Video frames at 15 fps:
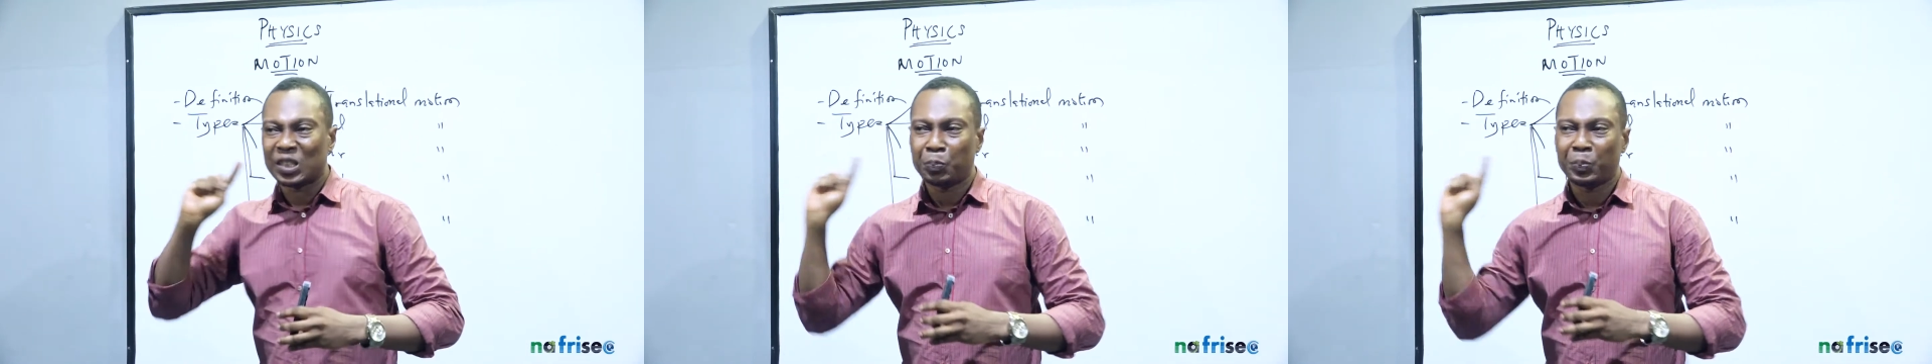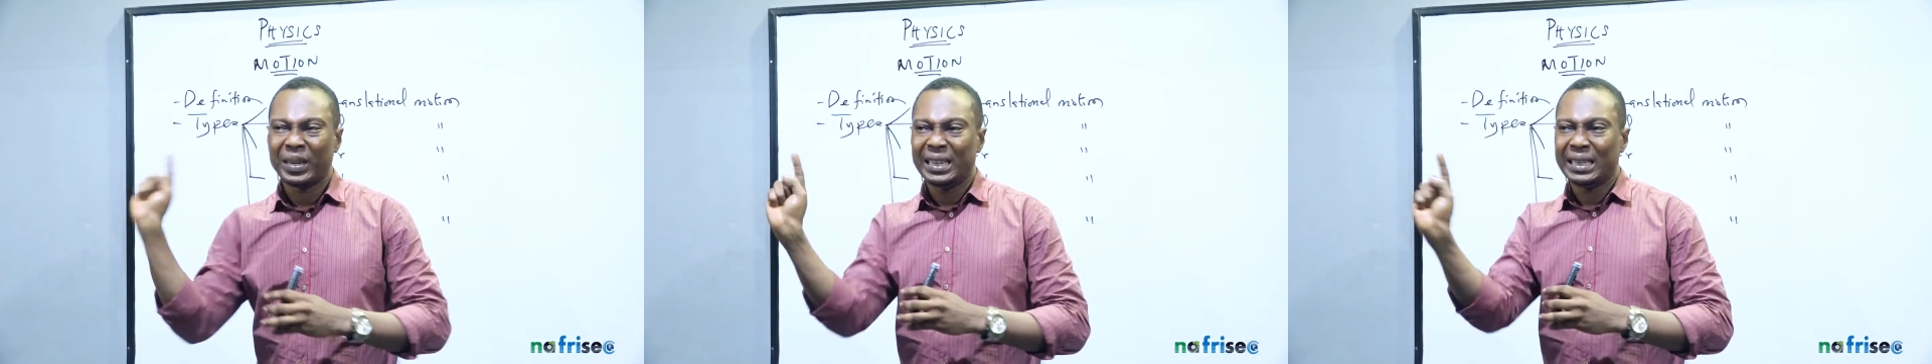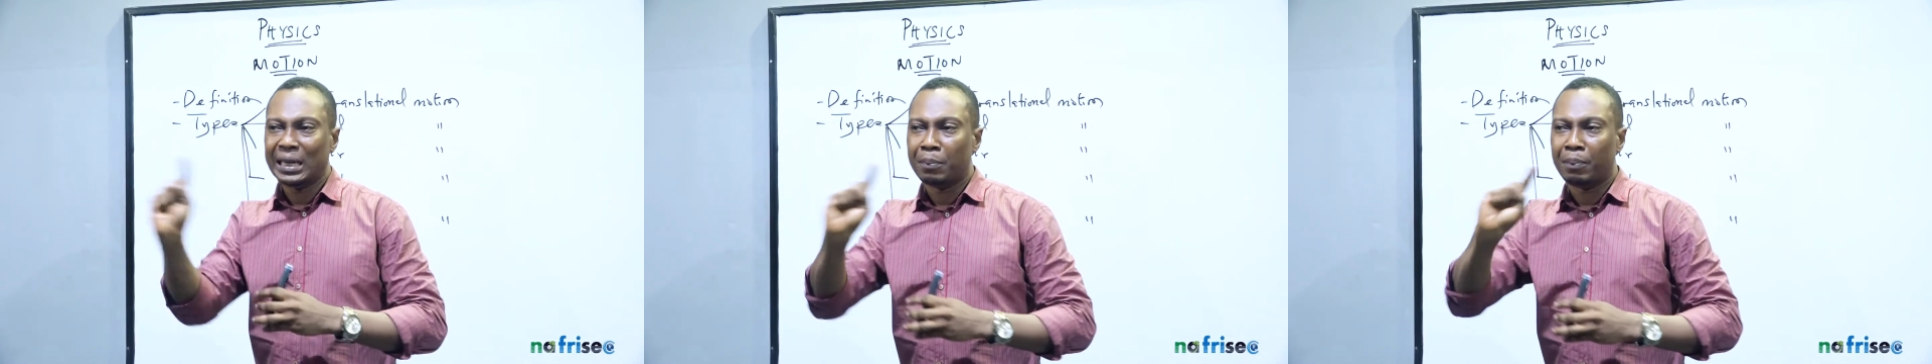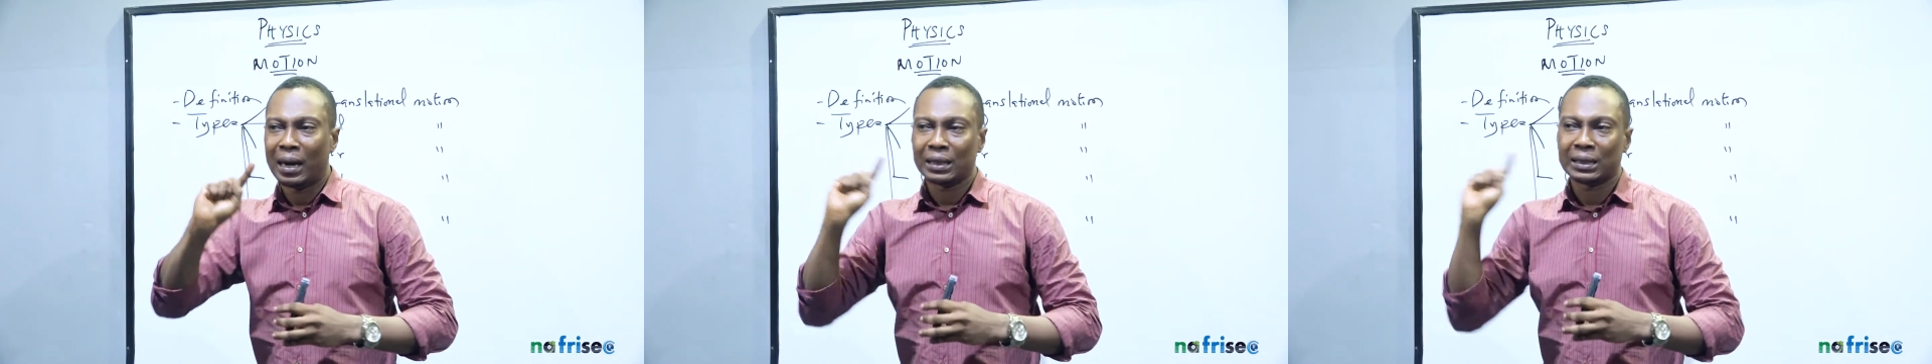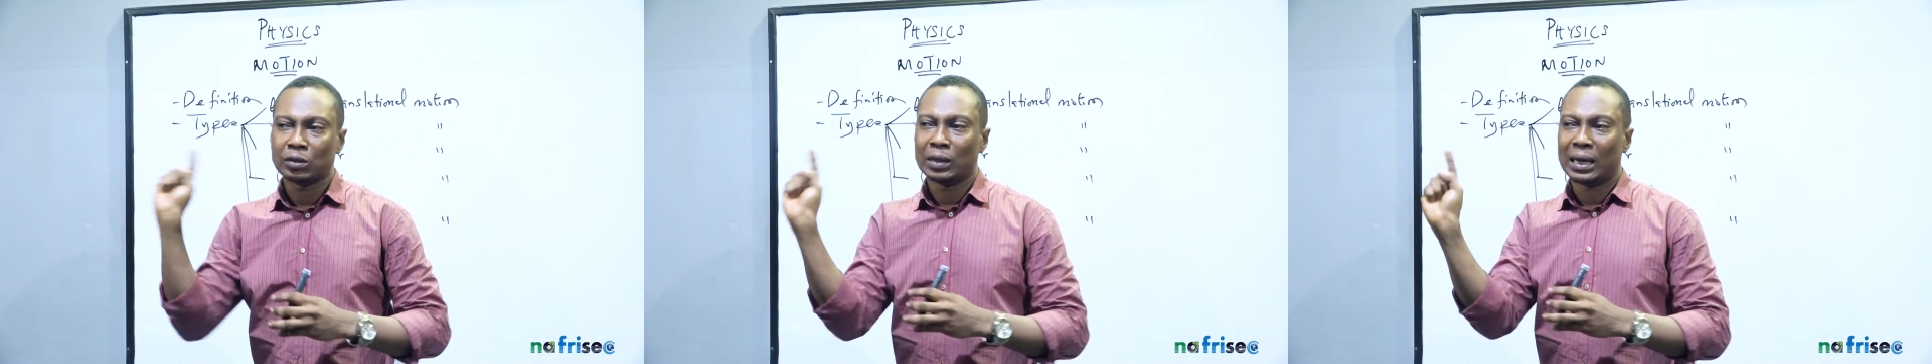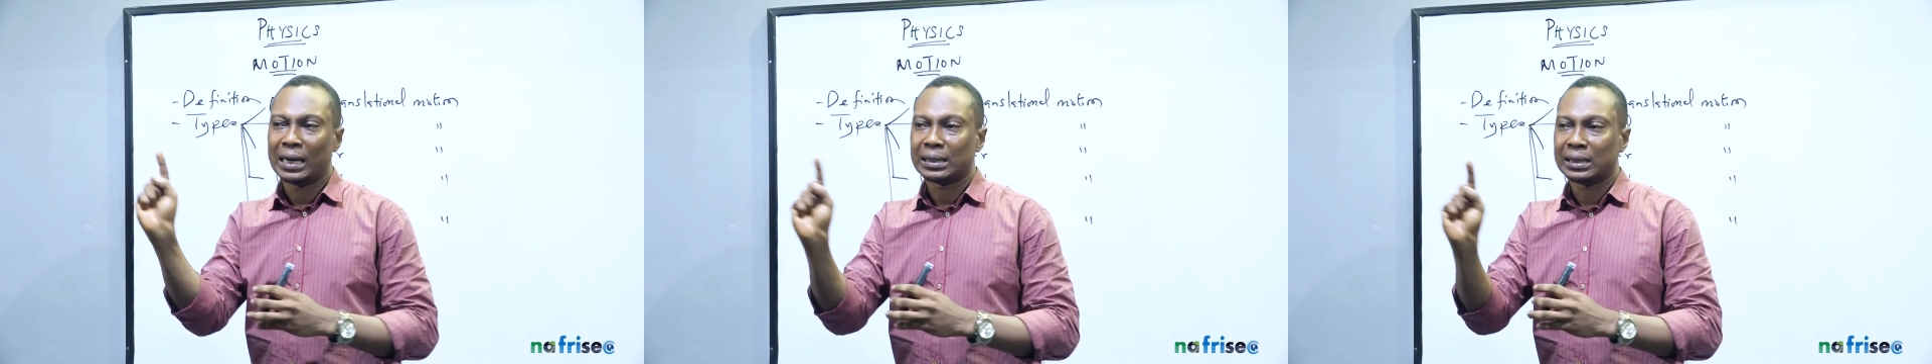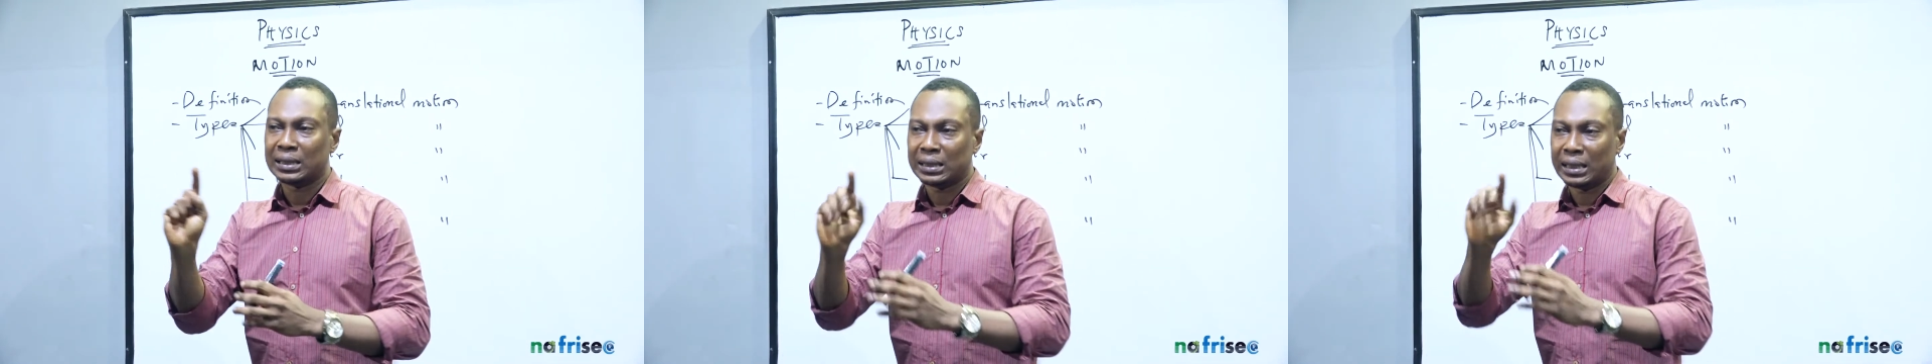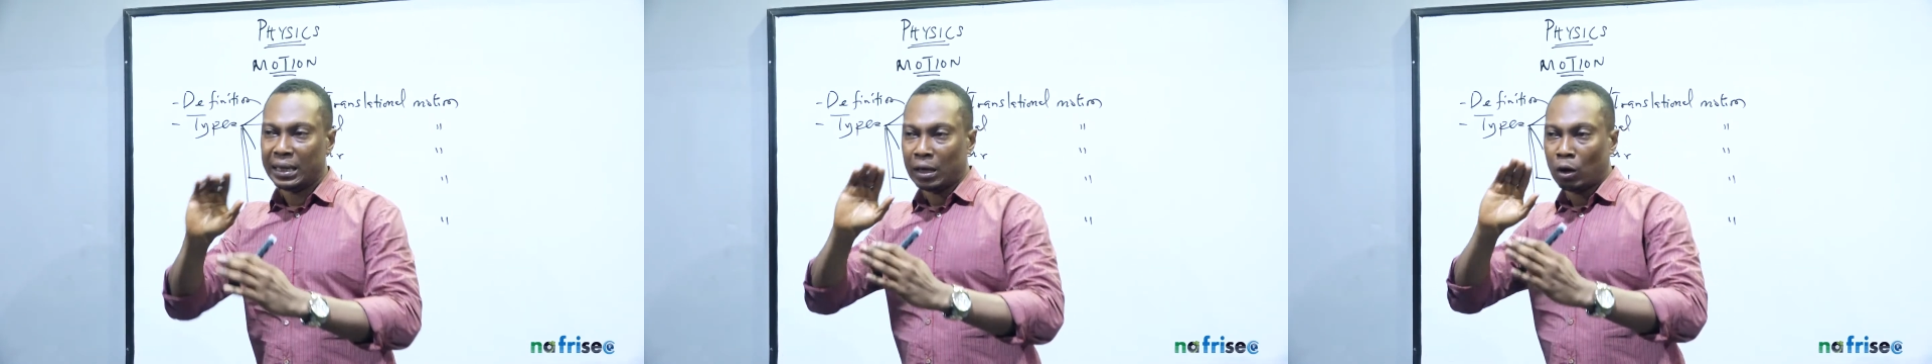spinning about its own axis,
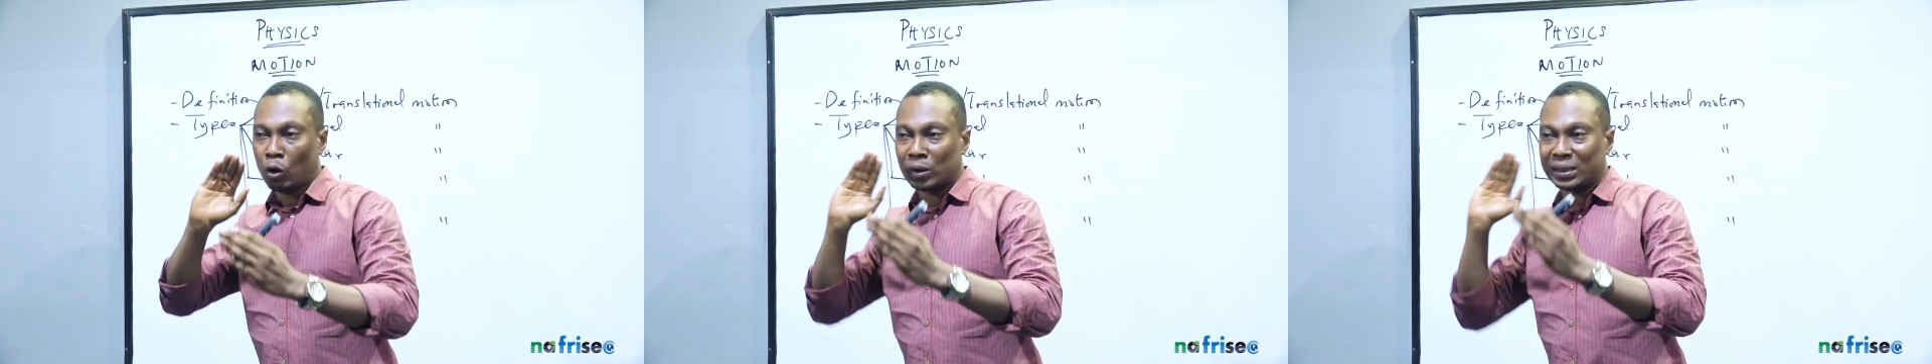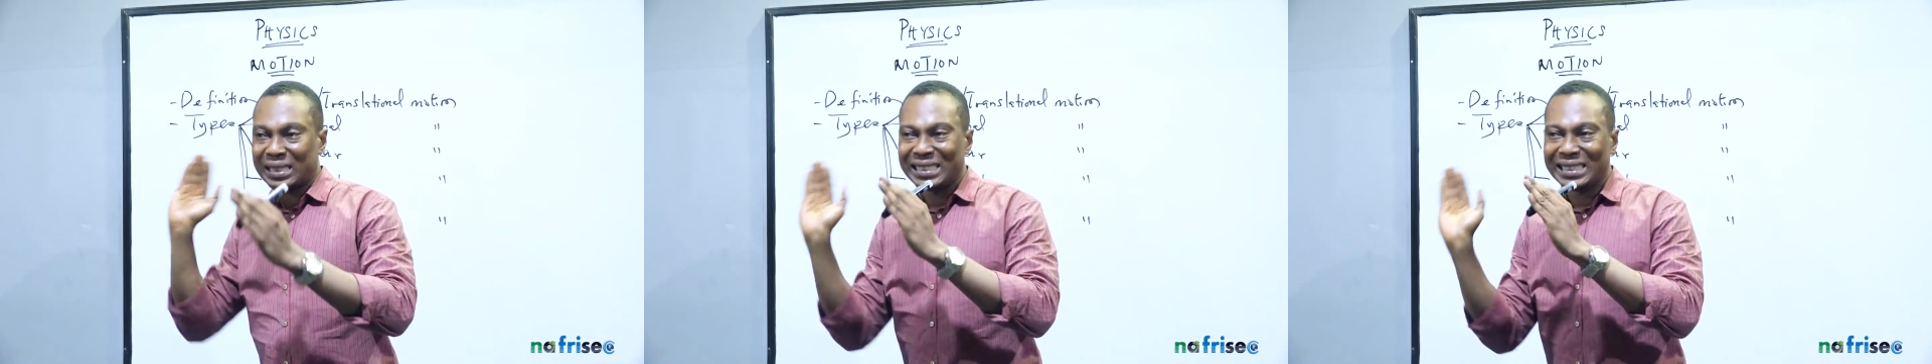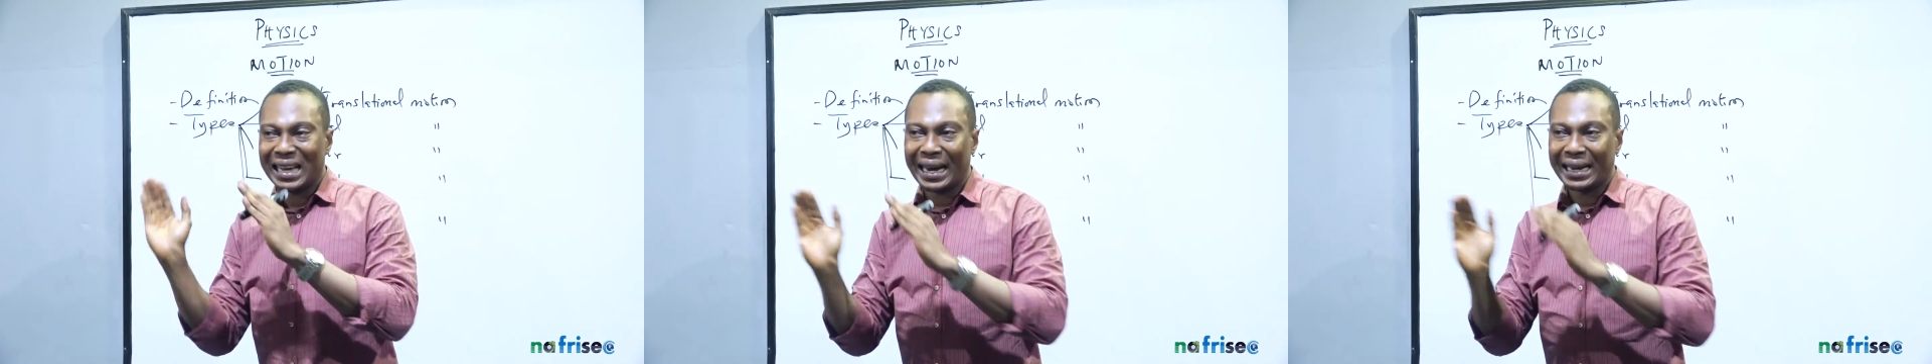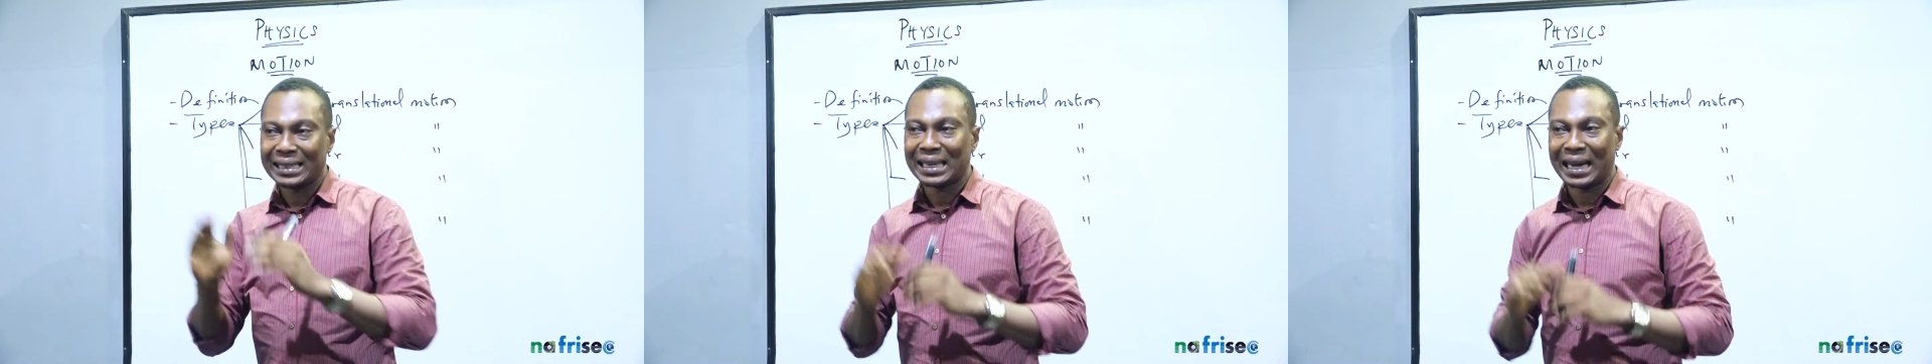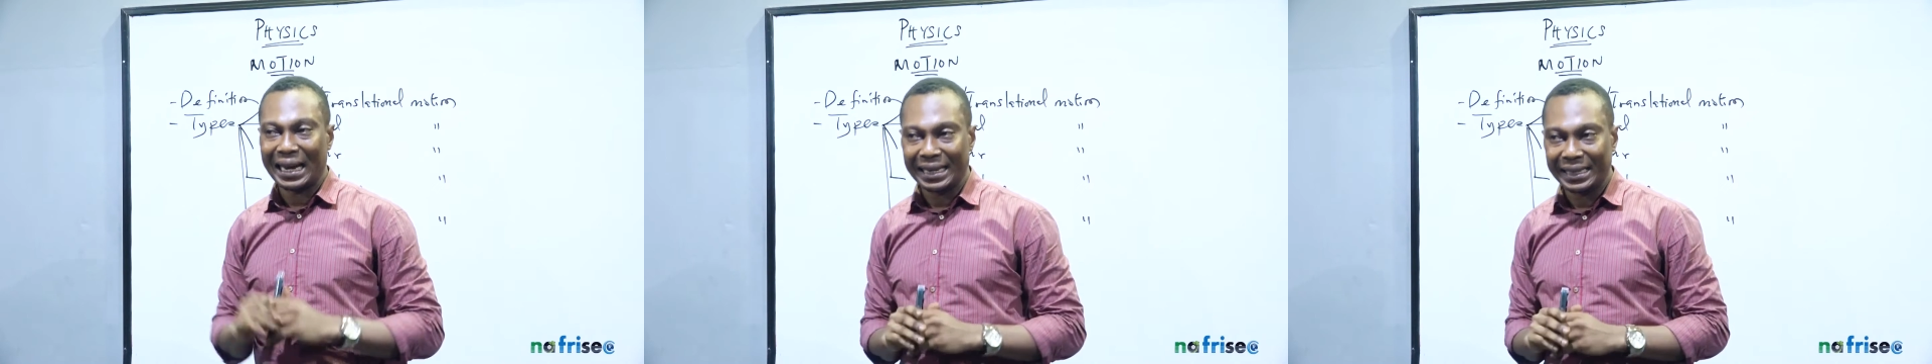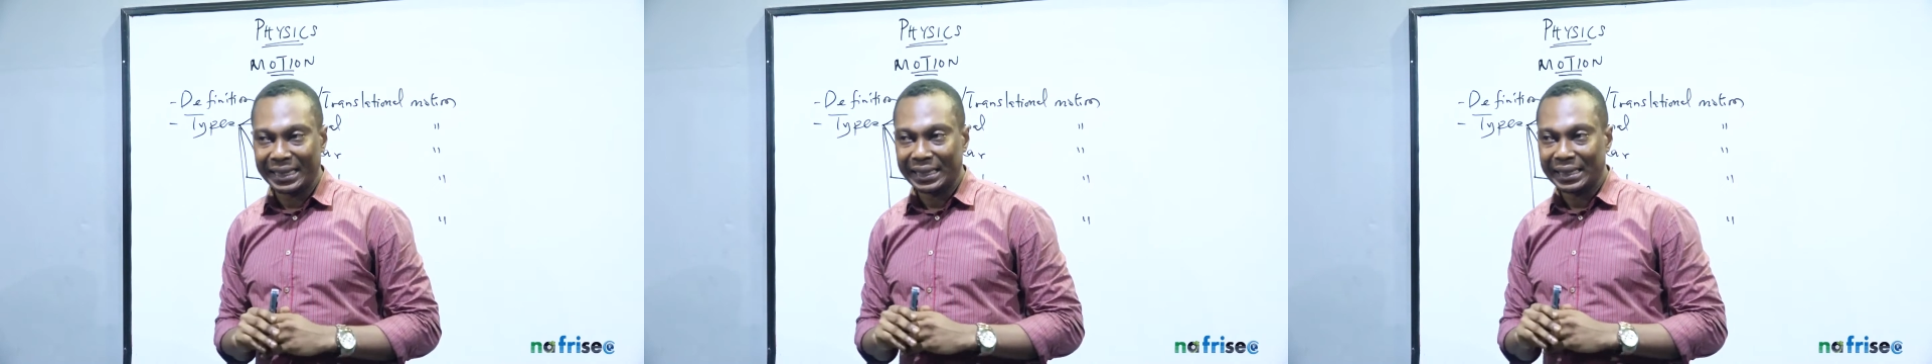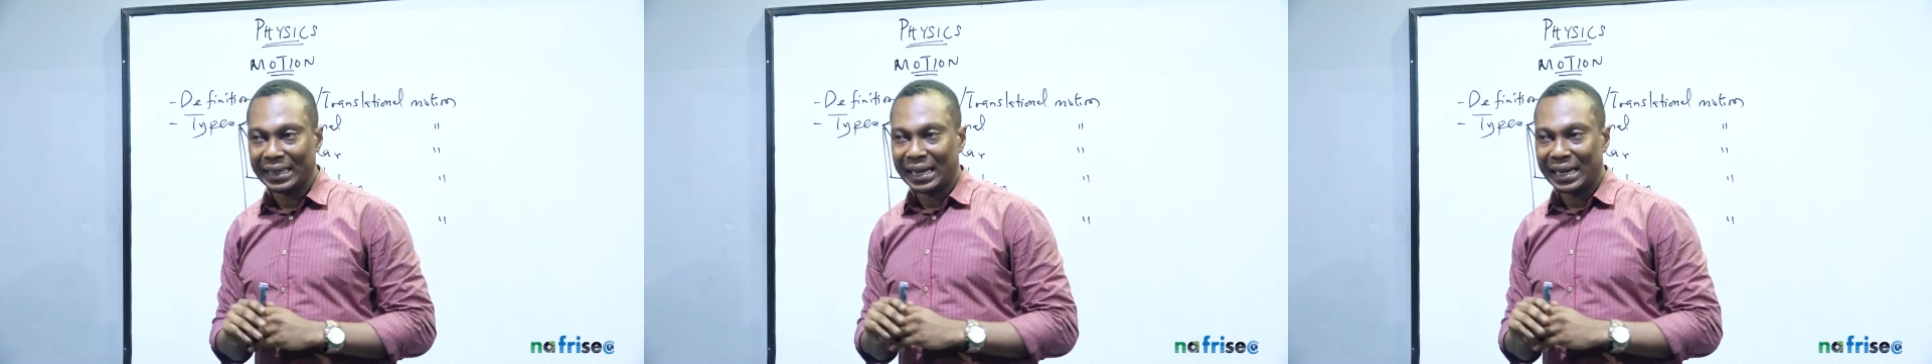causing night and day.